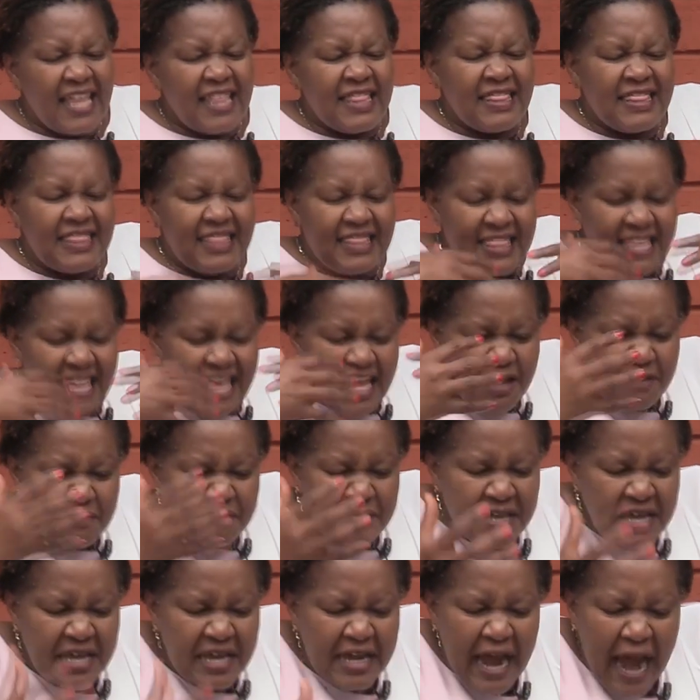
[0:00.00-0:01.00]
they
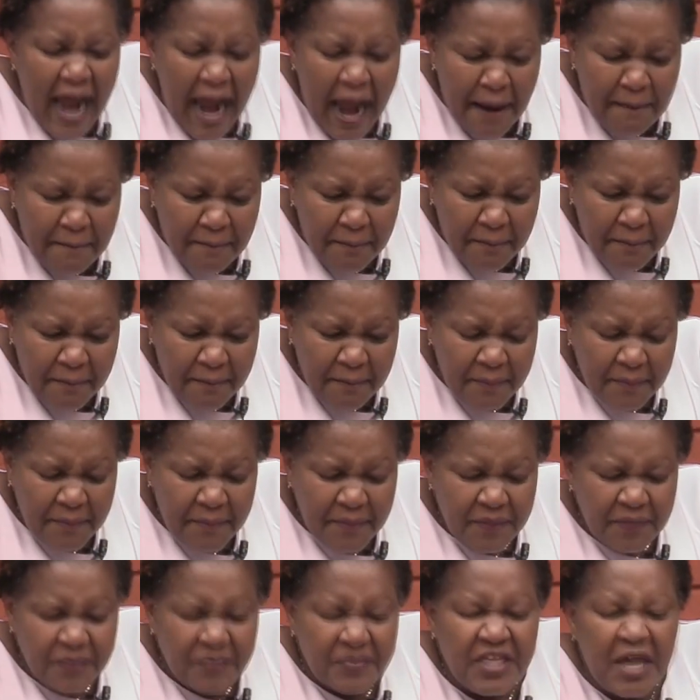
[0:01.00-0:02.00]
become
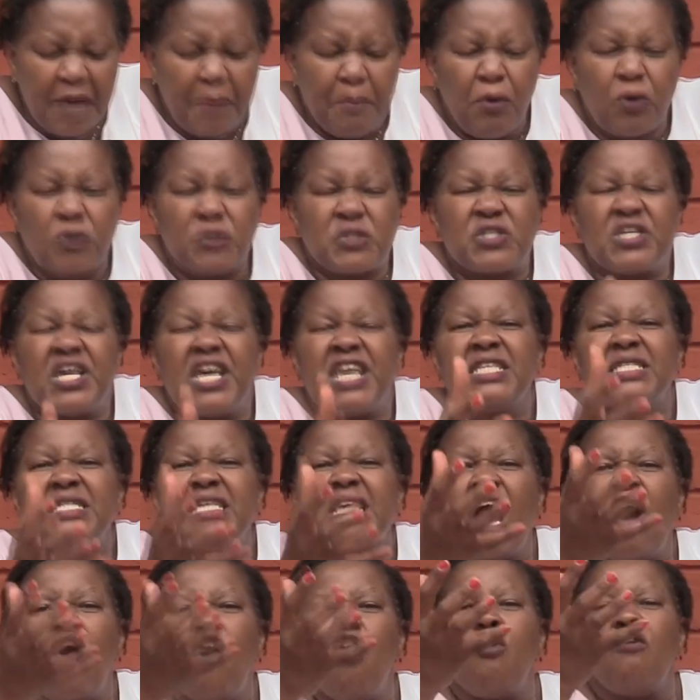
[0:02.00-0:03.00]
the
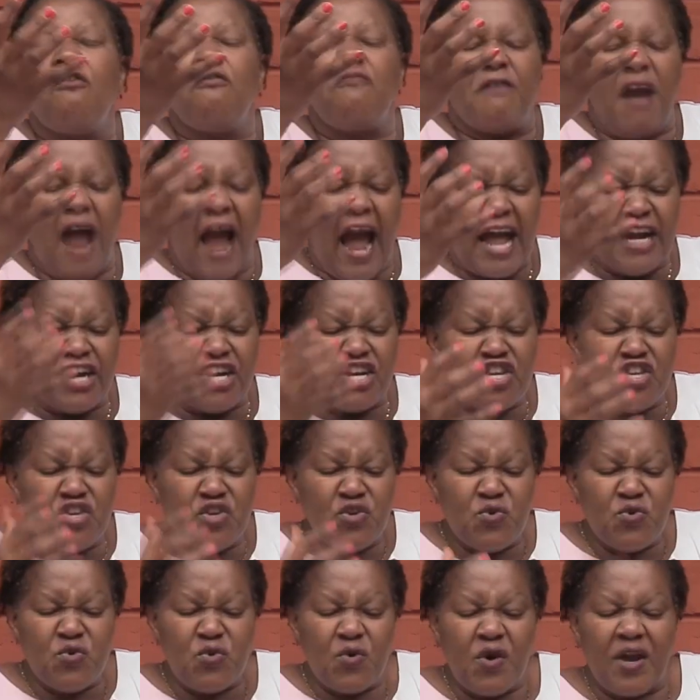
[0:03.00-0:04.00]
possessor of a
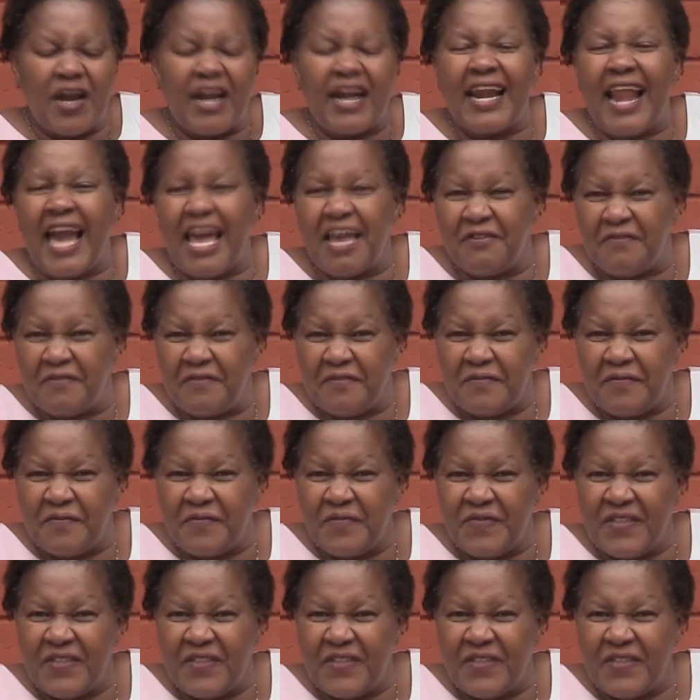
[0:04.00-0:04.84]
new life.